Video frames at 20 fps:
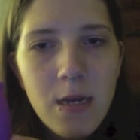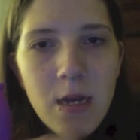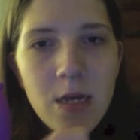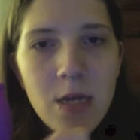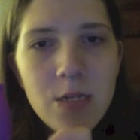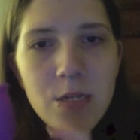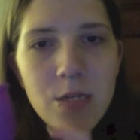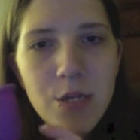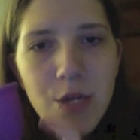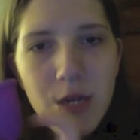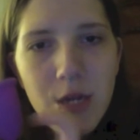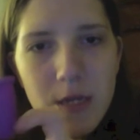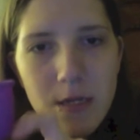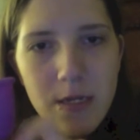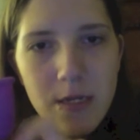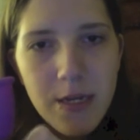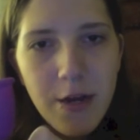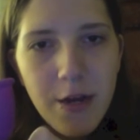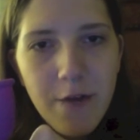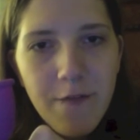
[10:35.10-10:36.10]
So you can
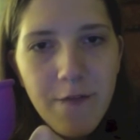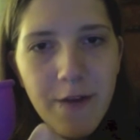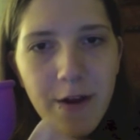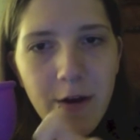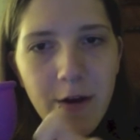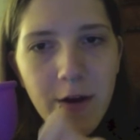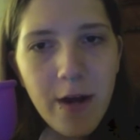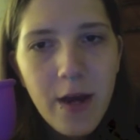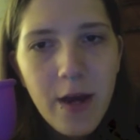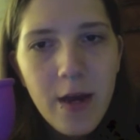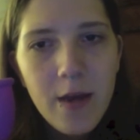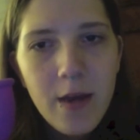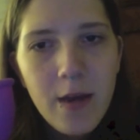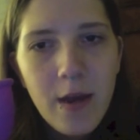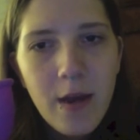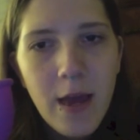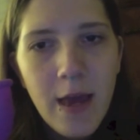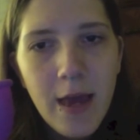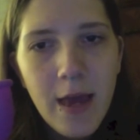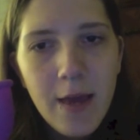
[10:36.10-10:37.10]
stick your finger
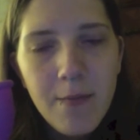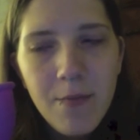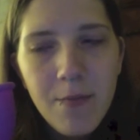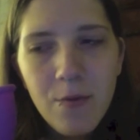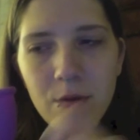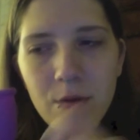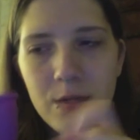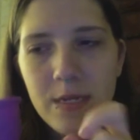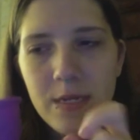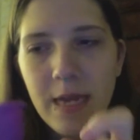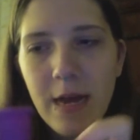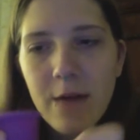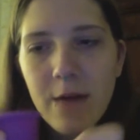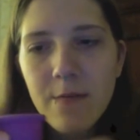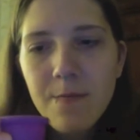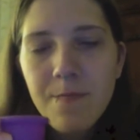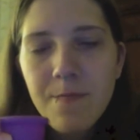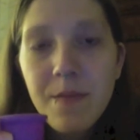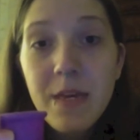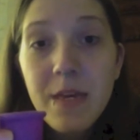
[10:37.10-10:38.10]
in and pull it
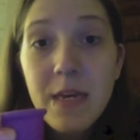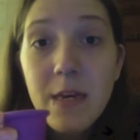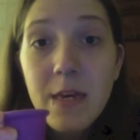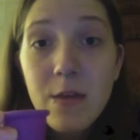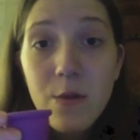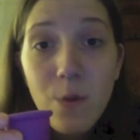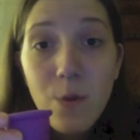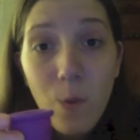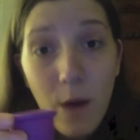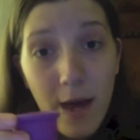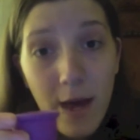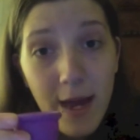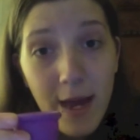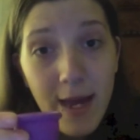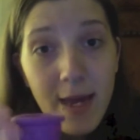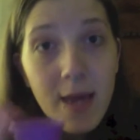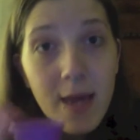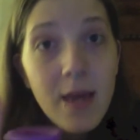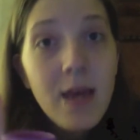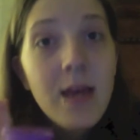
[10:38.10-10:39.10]
down. Either
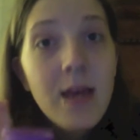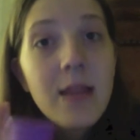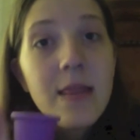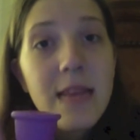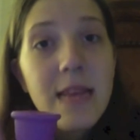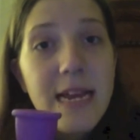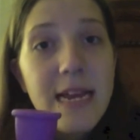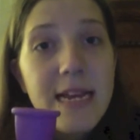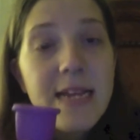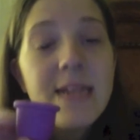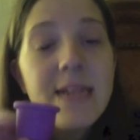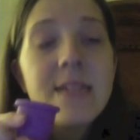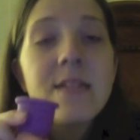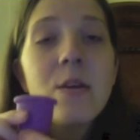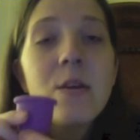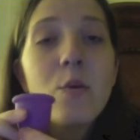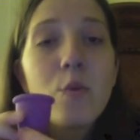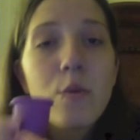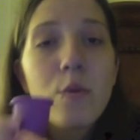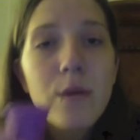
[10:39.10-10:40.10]
way, ladies,
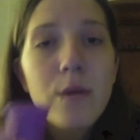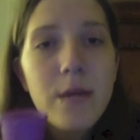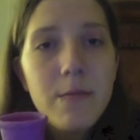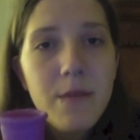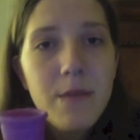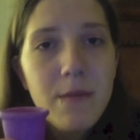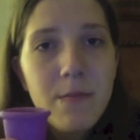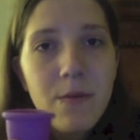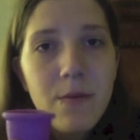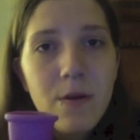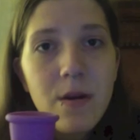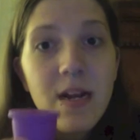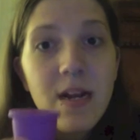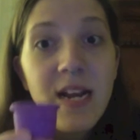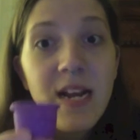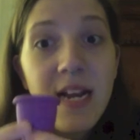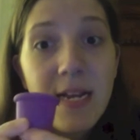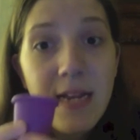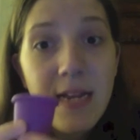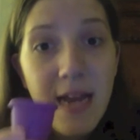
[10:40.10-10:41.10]
remember
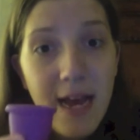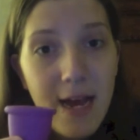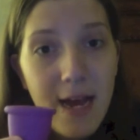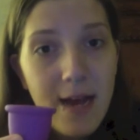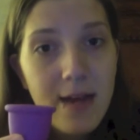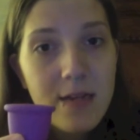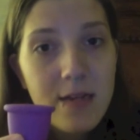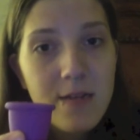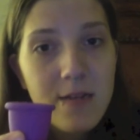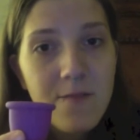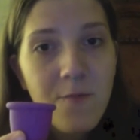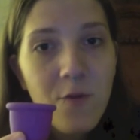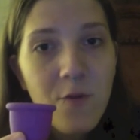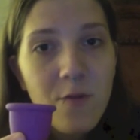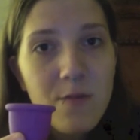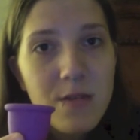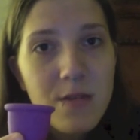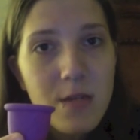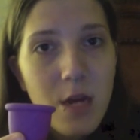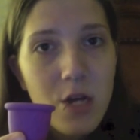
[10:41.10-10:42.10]
it has
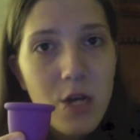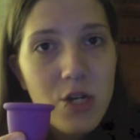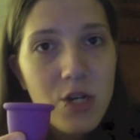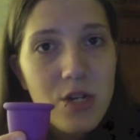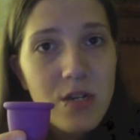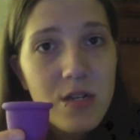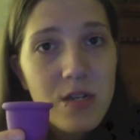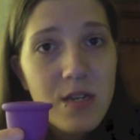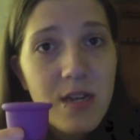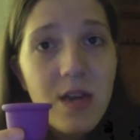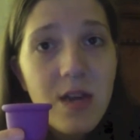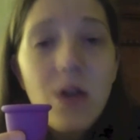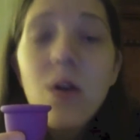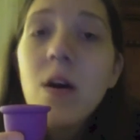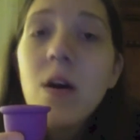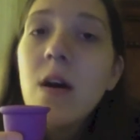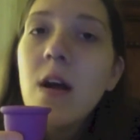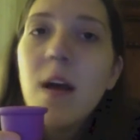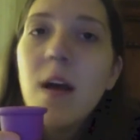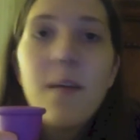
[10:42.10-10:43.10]
form a suction
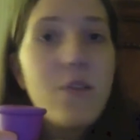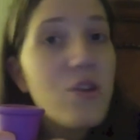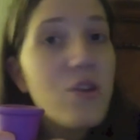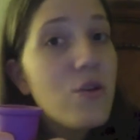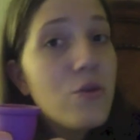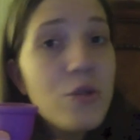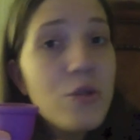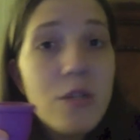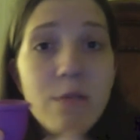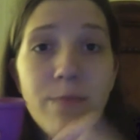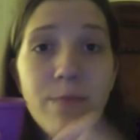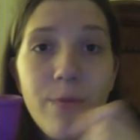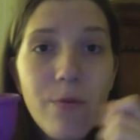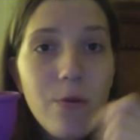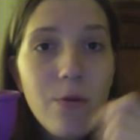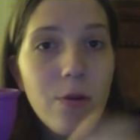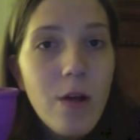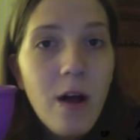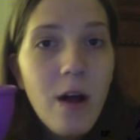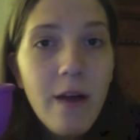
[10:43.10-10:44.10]
seal. You just
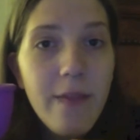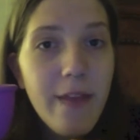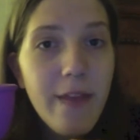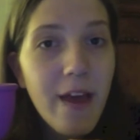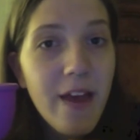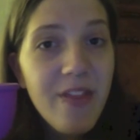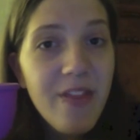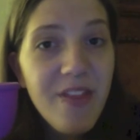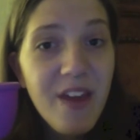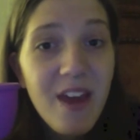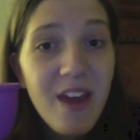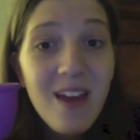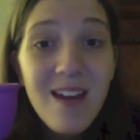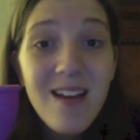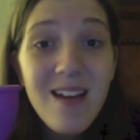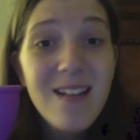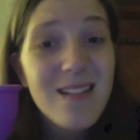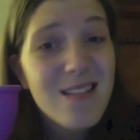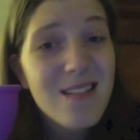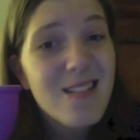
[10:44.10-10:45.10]
pull on that
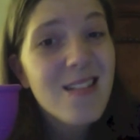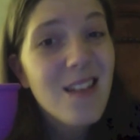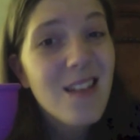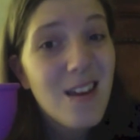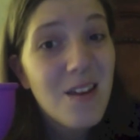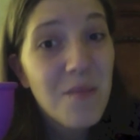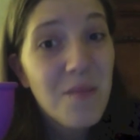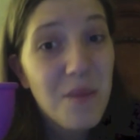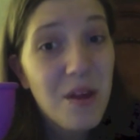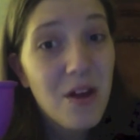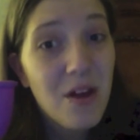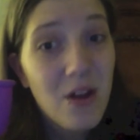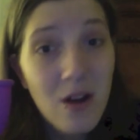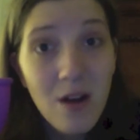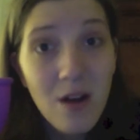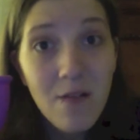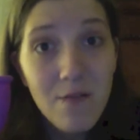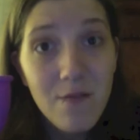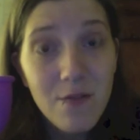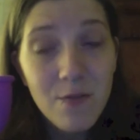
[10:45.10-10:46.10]
thing, it's gonna be
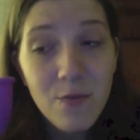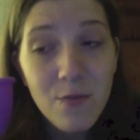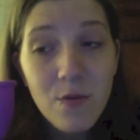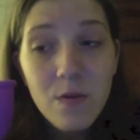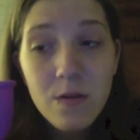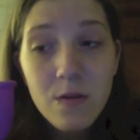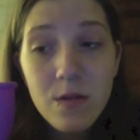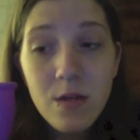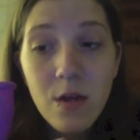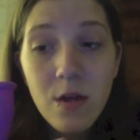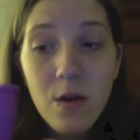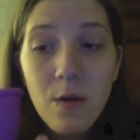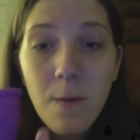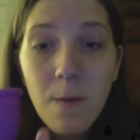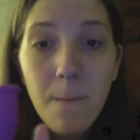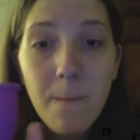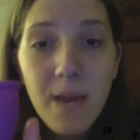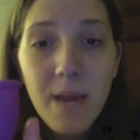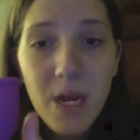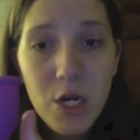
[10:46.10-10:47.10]
uncomfortable. So
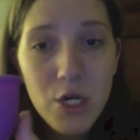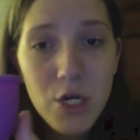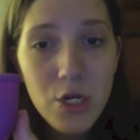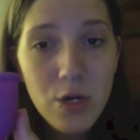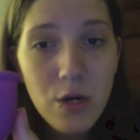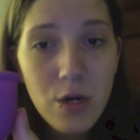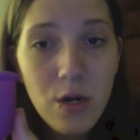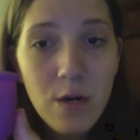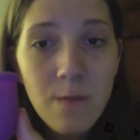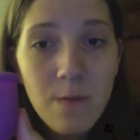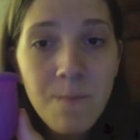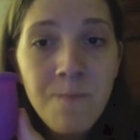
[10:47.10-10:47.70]
make sure